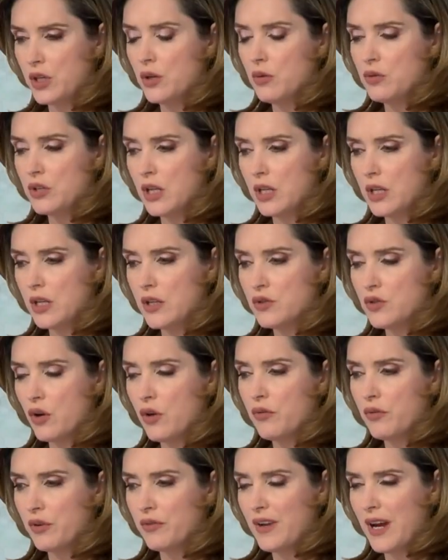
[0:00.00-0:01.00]
the union is
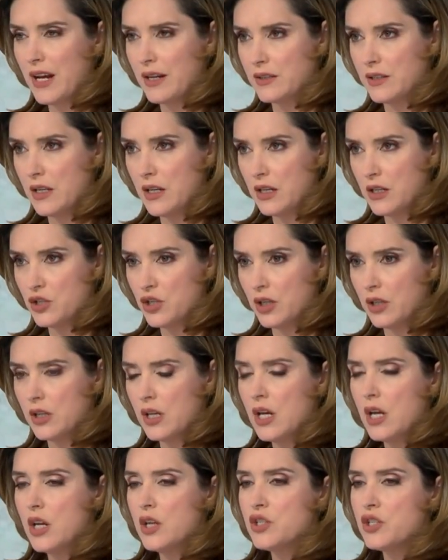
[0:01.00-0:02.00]
over vaccination.
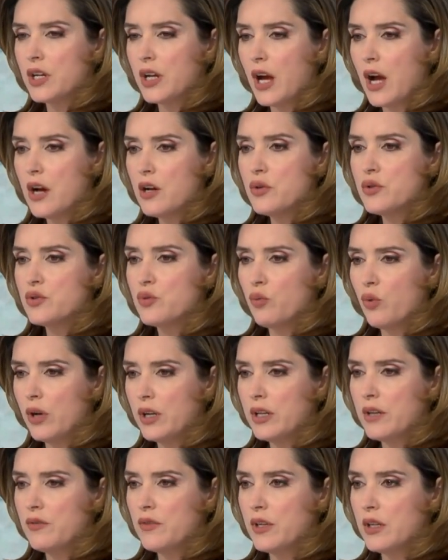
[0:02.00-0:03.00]
Chicago is
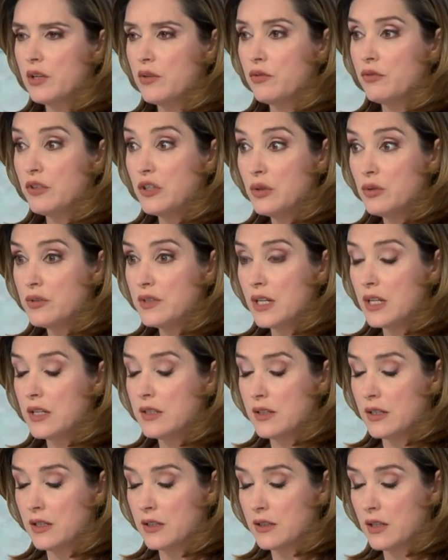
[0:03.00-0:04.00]
one of the few
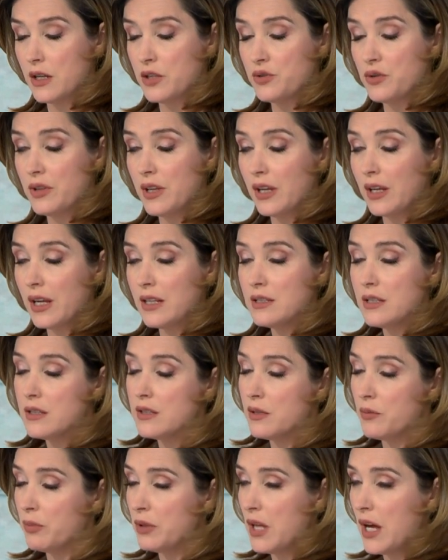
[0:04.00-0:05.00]
cities in this country that gets
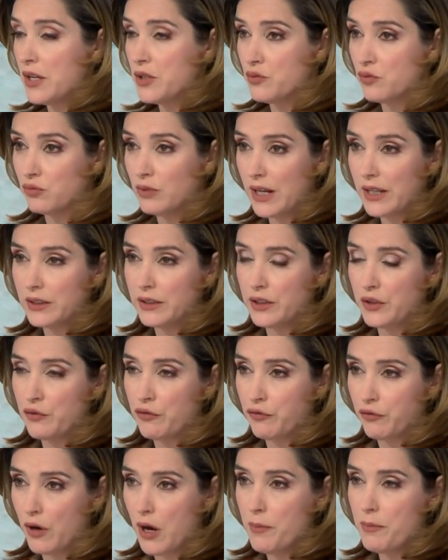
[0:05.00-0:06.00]
its supply directly
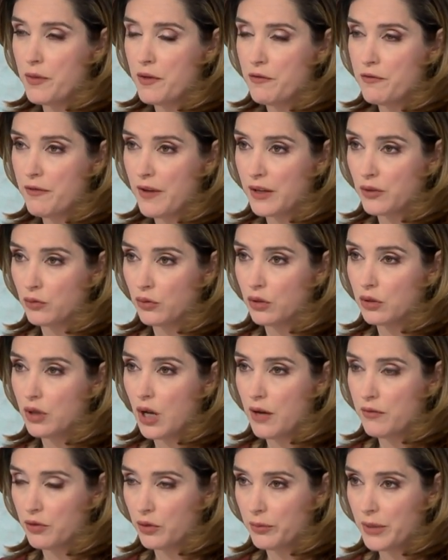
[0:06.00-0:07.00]
from the federal
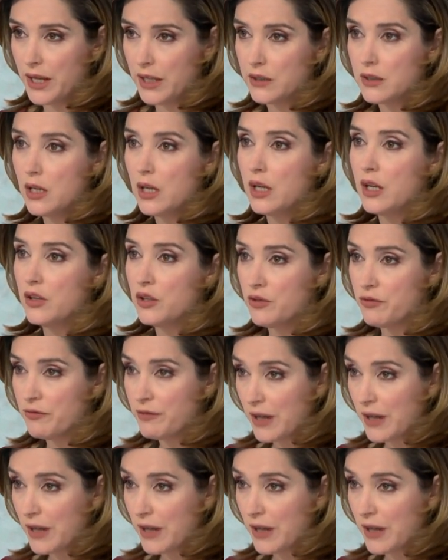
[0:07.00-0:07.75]
government. The